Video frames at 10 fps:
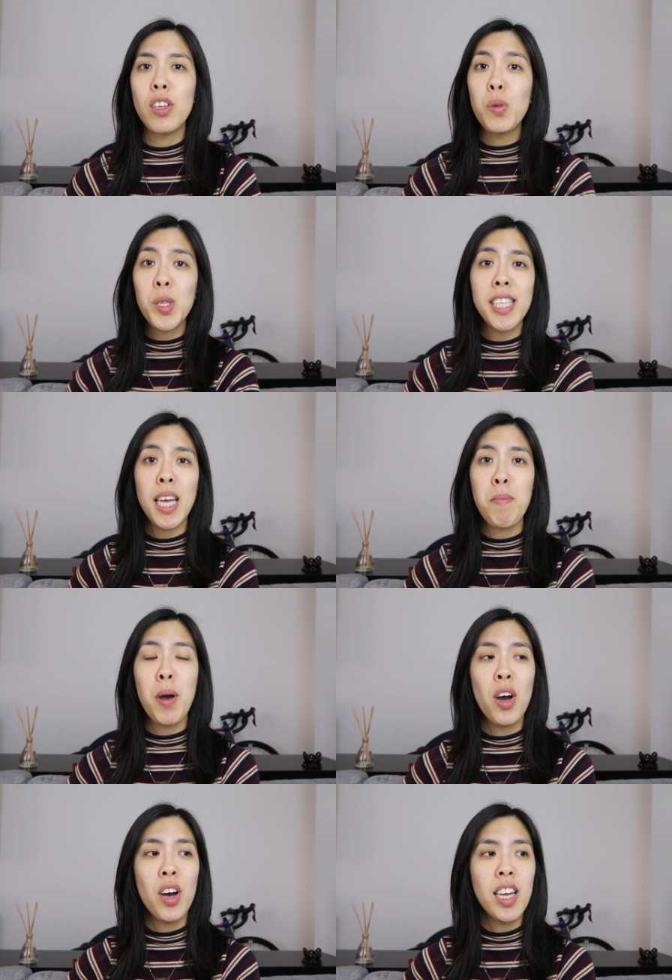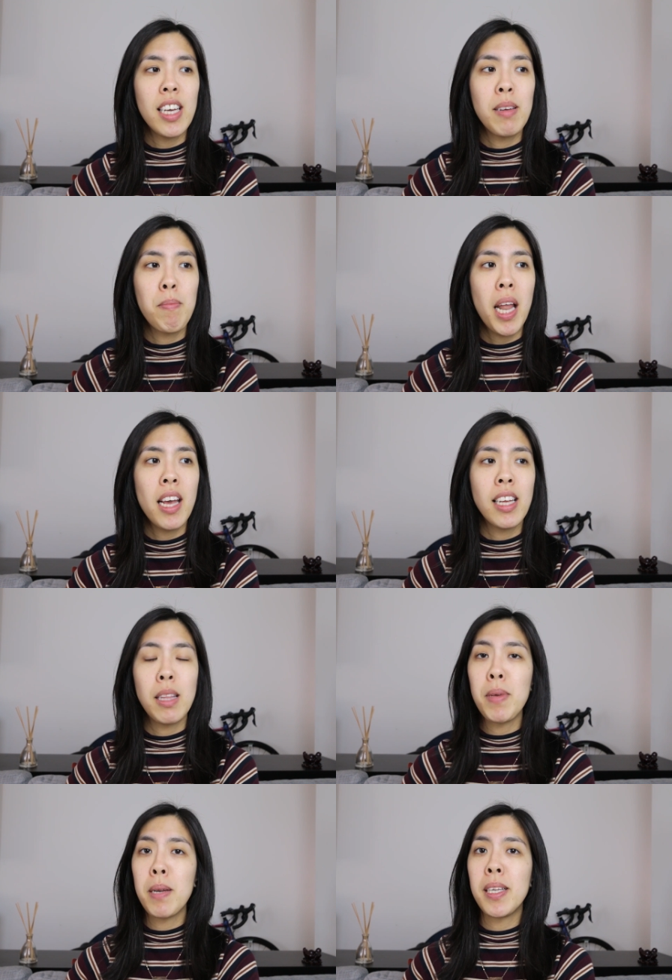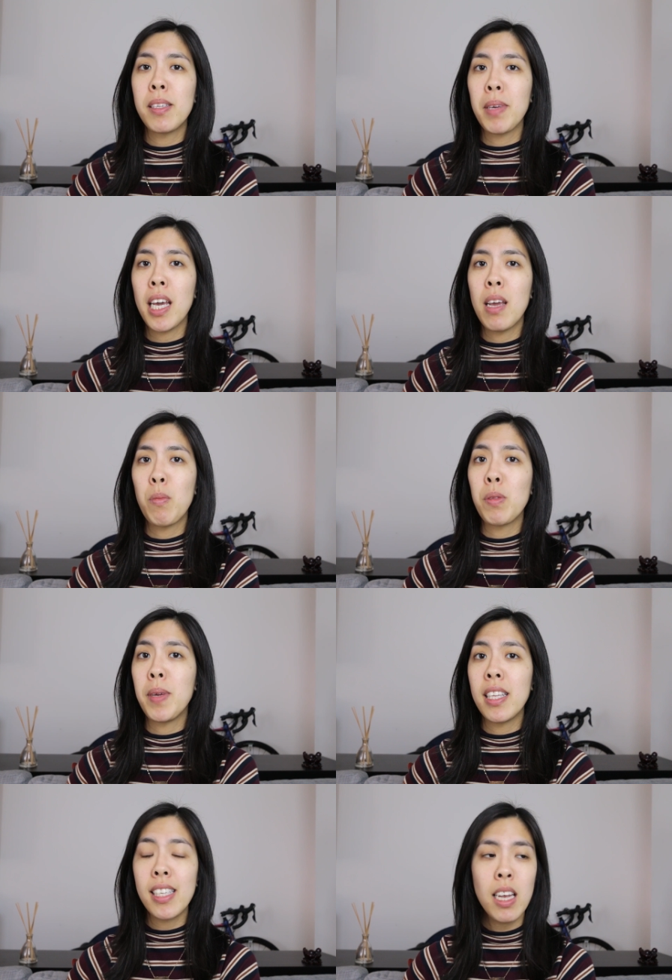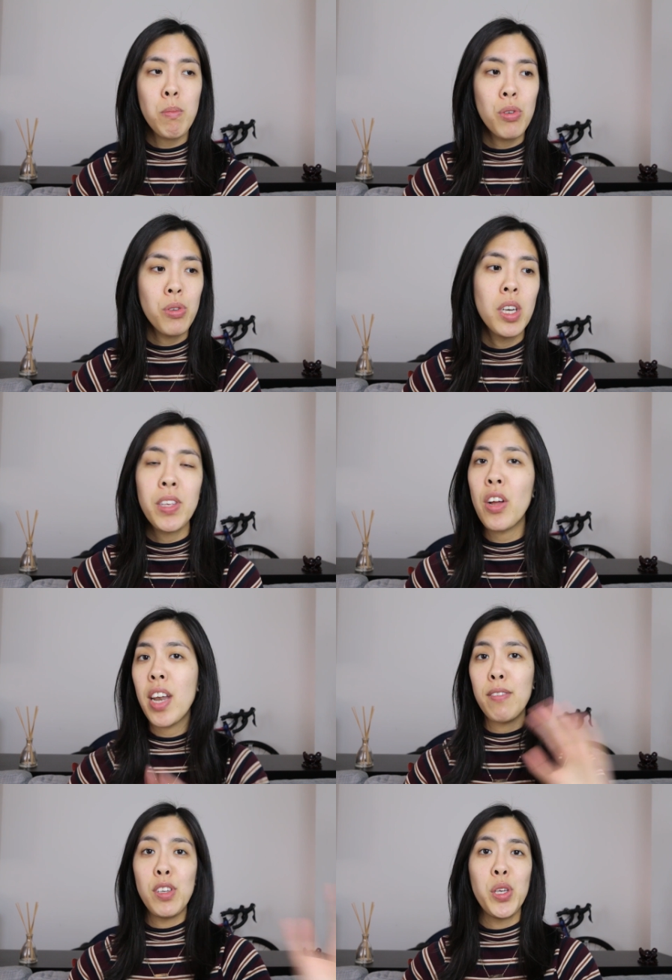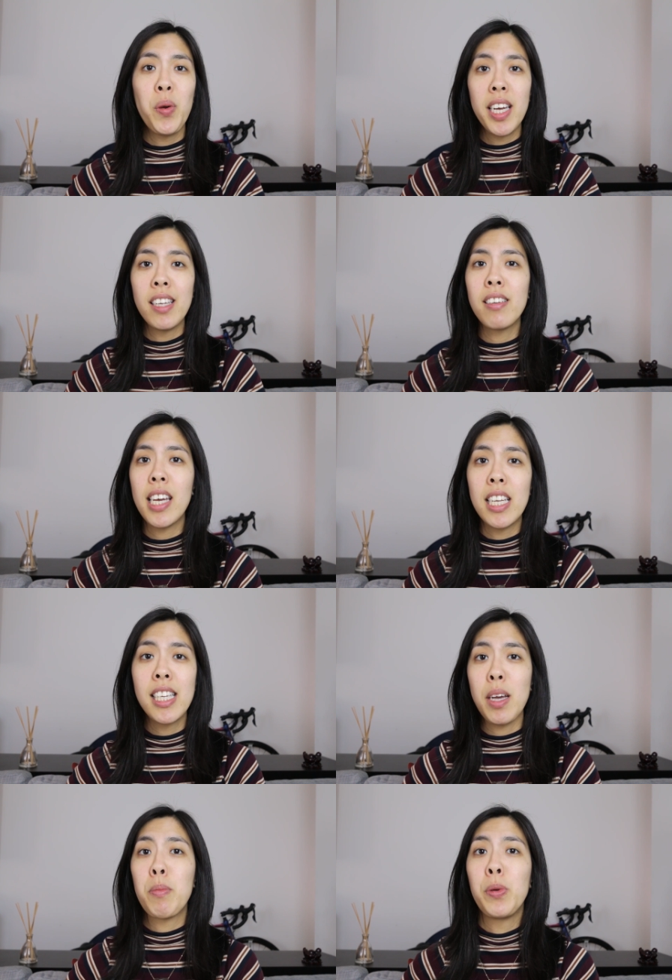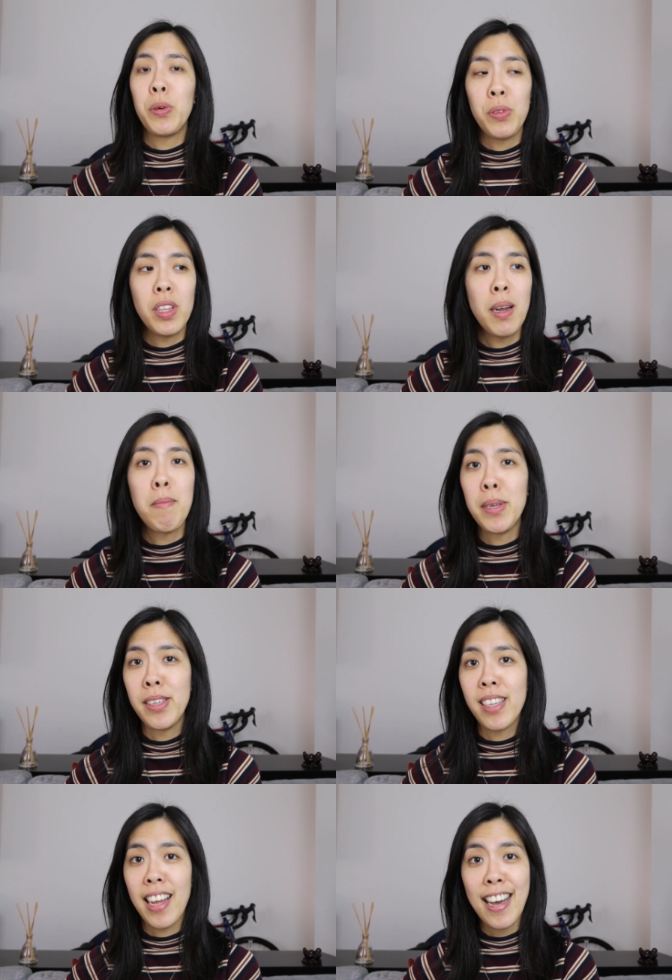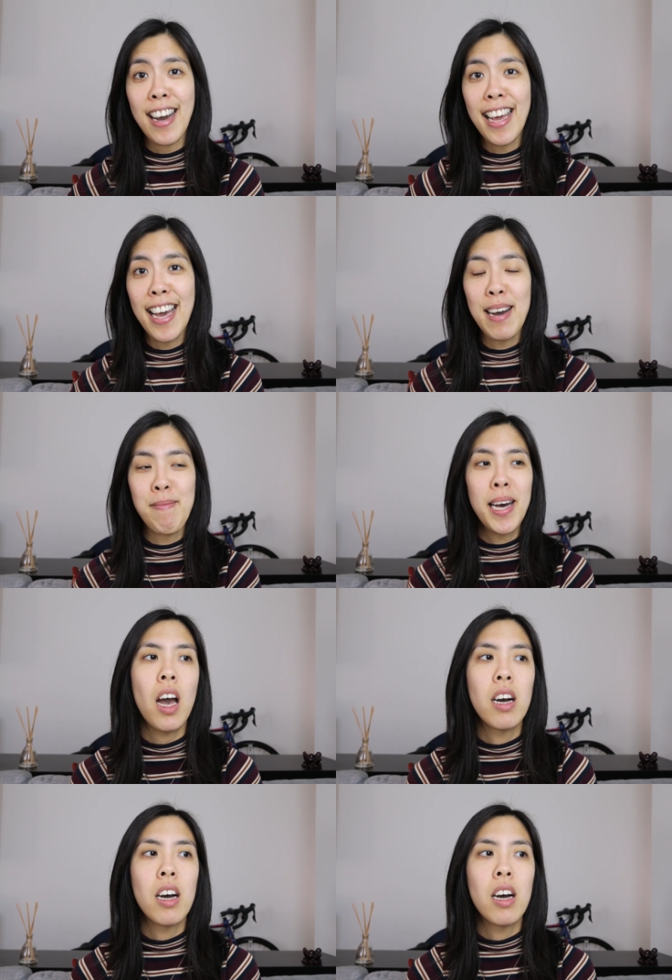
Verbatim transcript: So if you want to take part in playing the minimalism game with me this April, you don't have to do do it at, at double the numbers like I am.